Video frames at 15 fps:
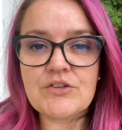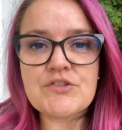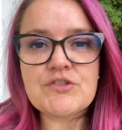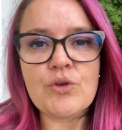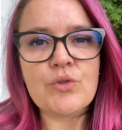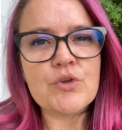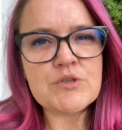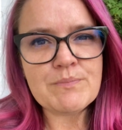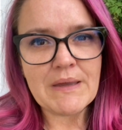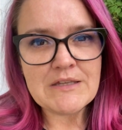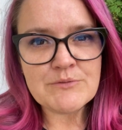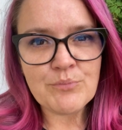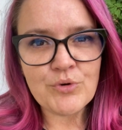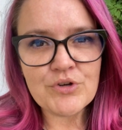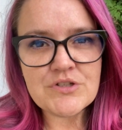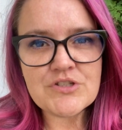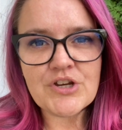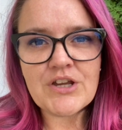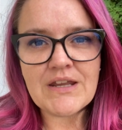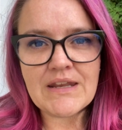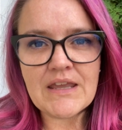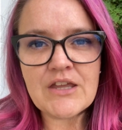So those baseboards are
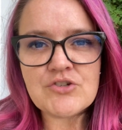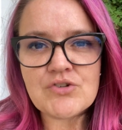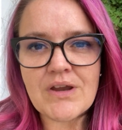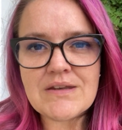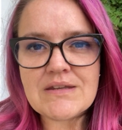going to get dry